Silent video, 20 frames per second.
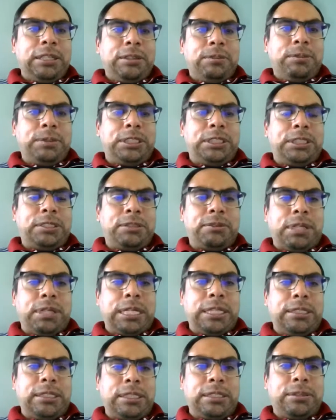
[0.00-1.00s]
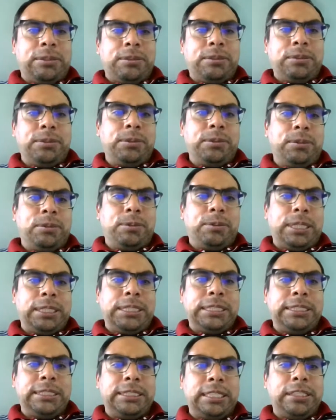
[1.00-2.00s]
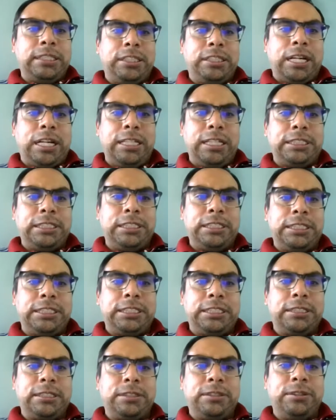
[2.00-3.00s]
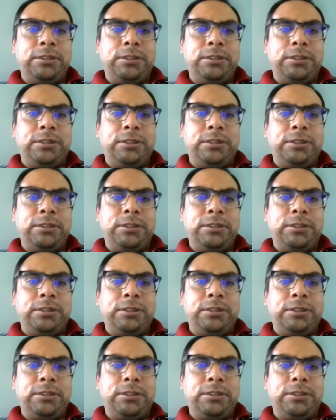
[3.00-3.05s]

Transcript: which is related to what design challenges